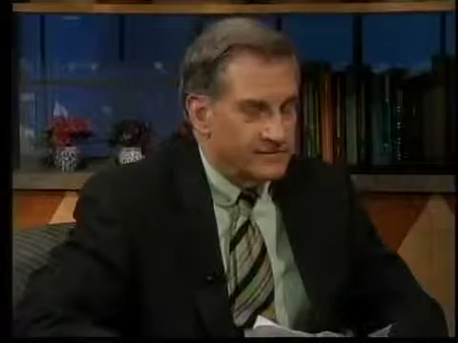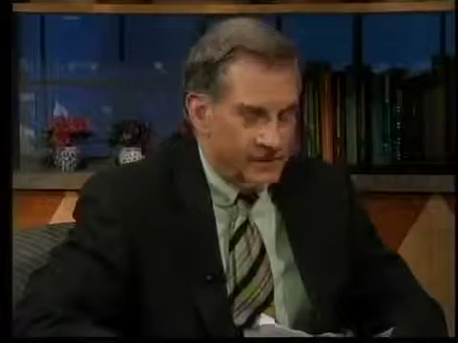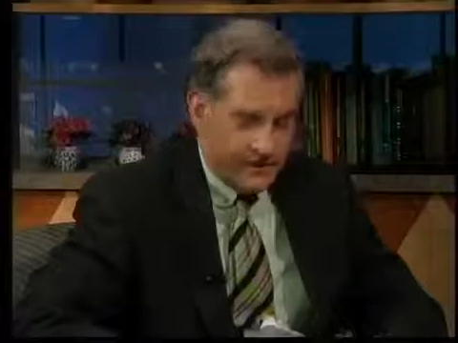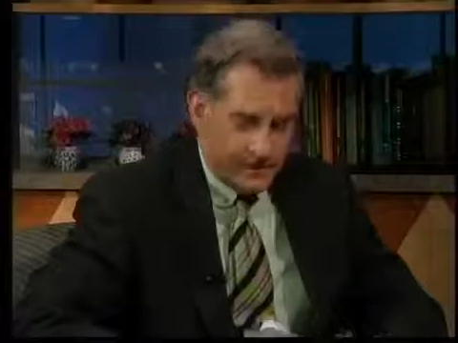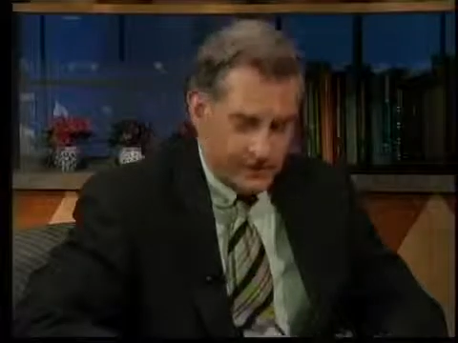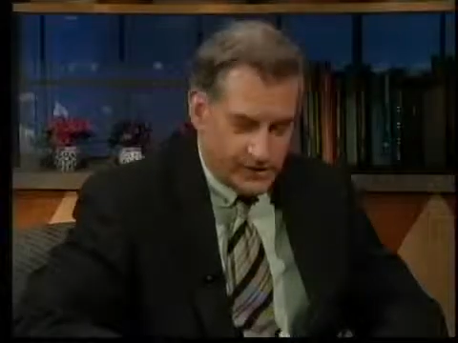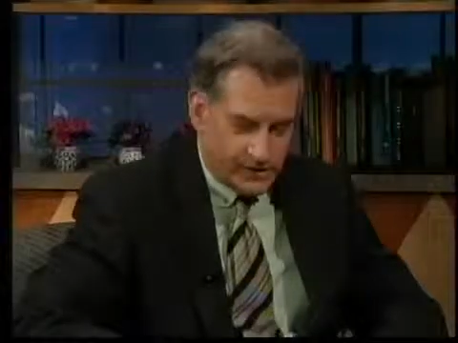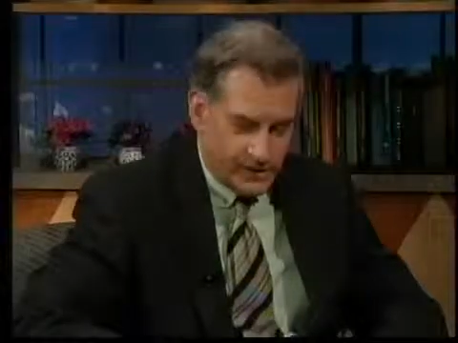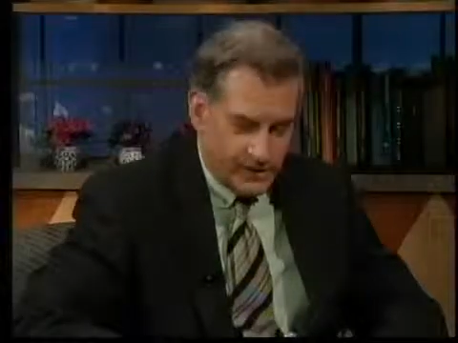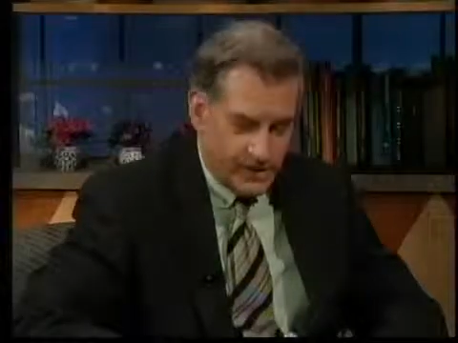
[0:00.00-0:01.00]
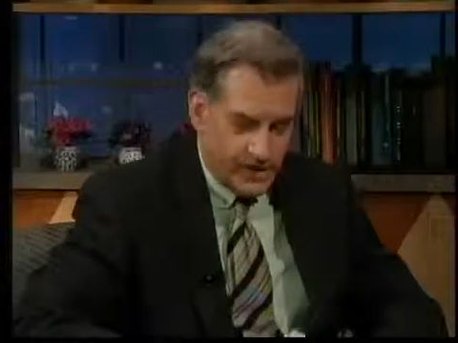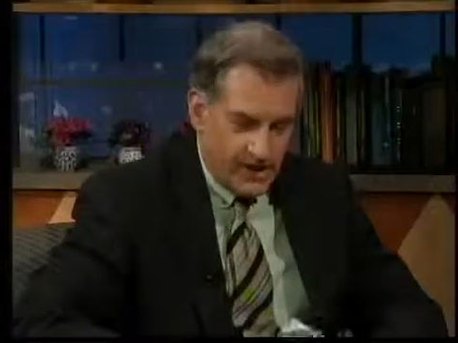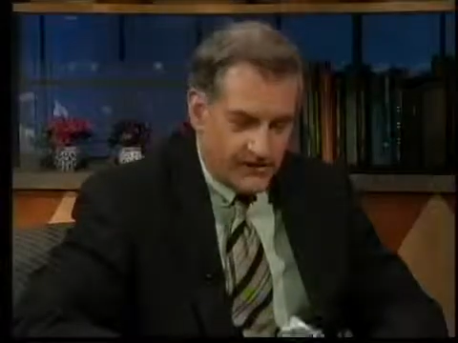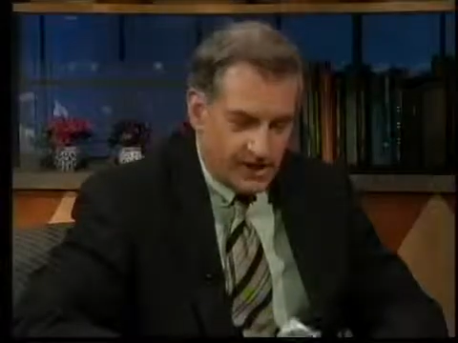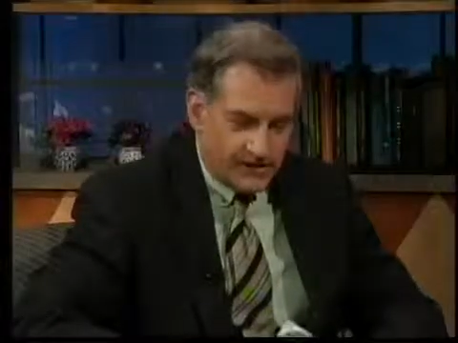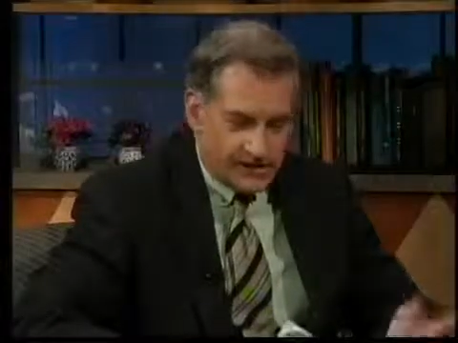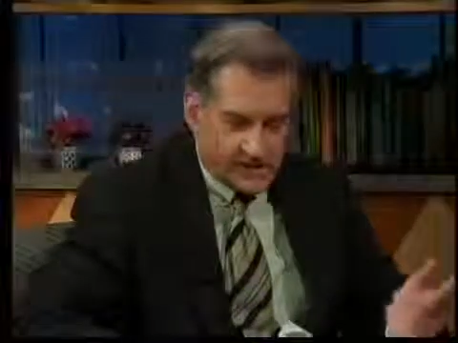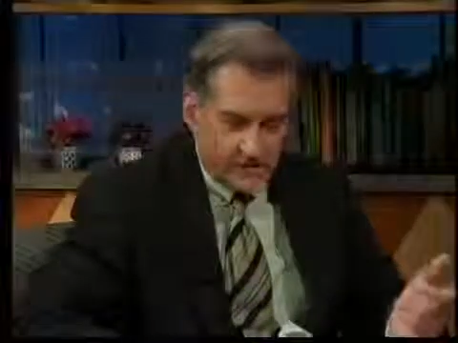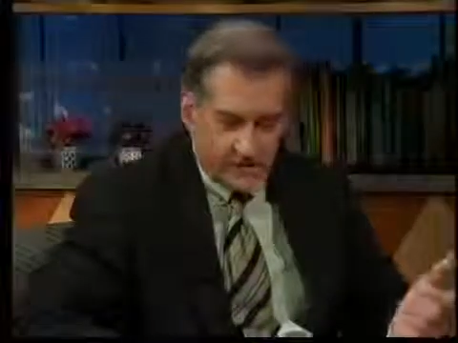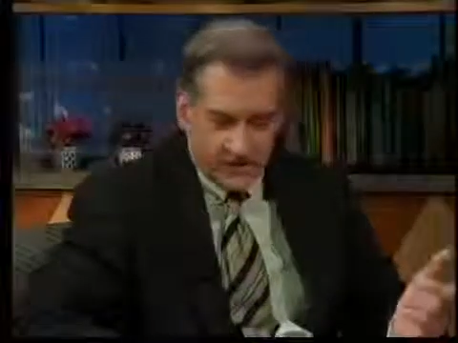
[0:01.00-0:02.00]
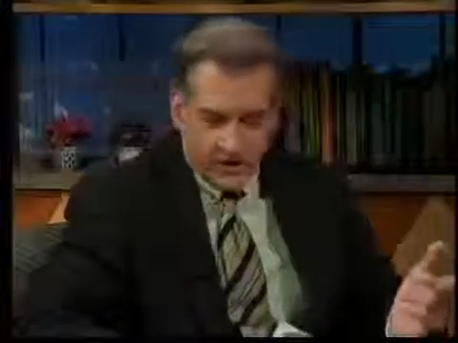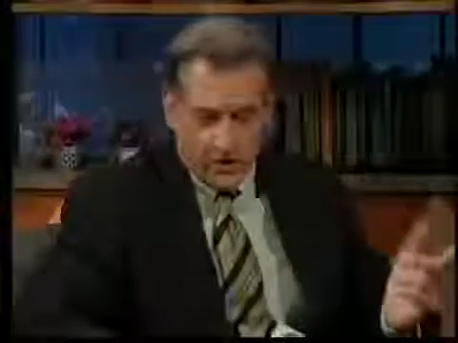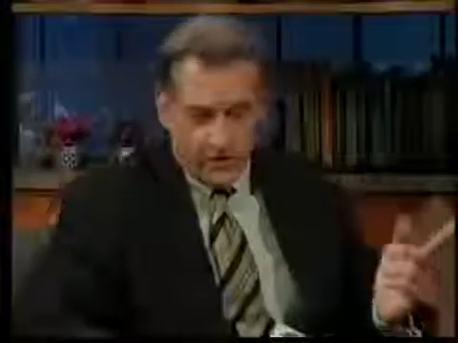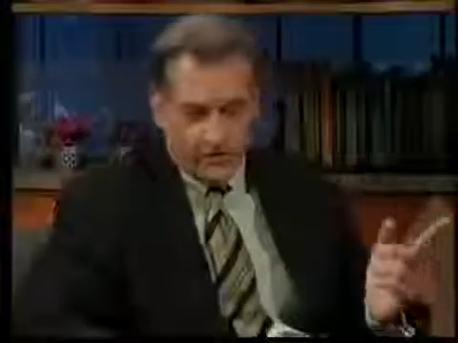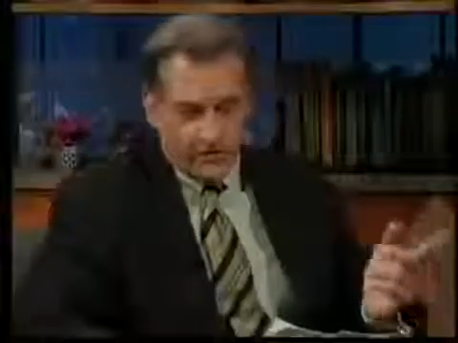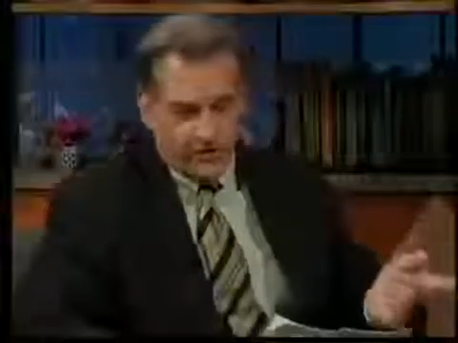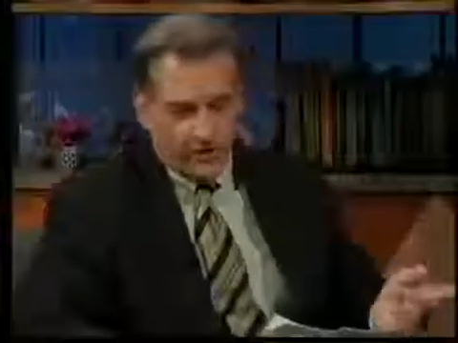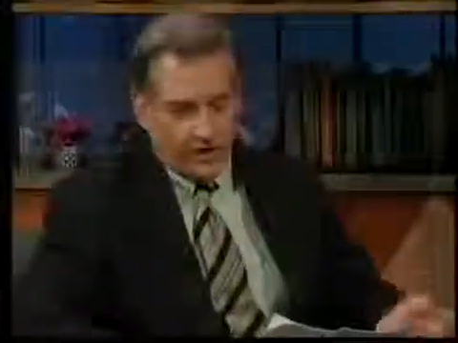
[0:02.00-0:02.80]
Very interesting. Francesco Ciccone with